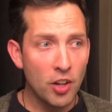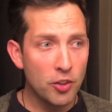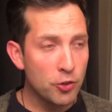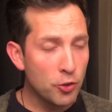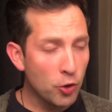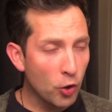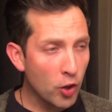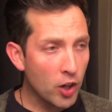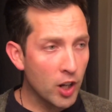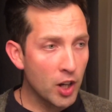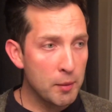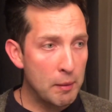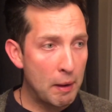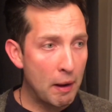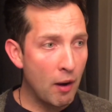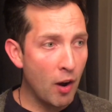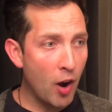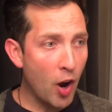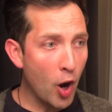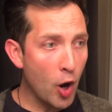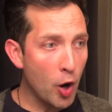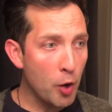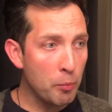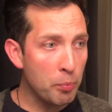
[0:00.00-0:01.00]
talking
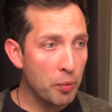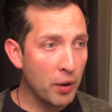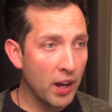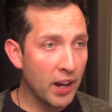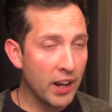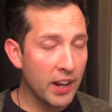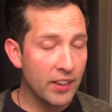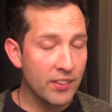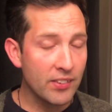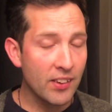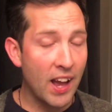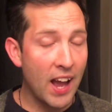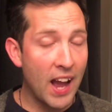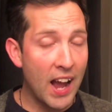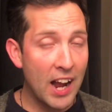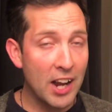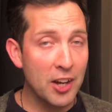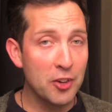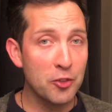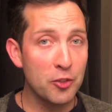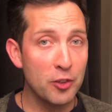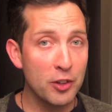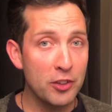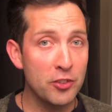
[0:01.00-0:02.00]
about hope like it's
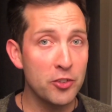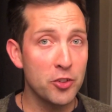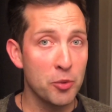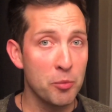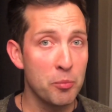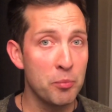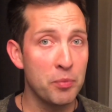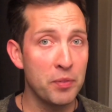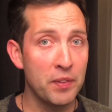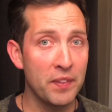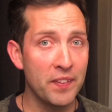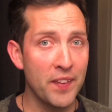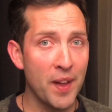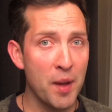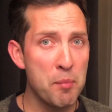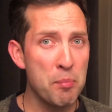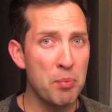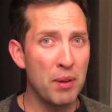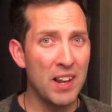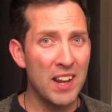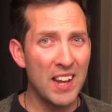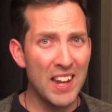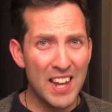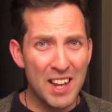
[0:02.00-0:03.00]
actually something they
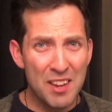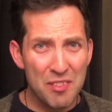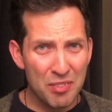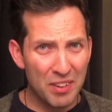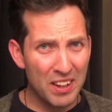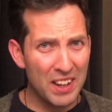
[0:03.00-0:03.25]
believe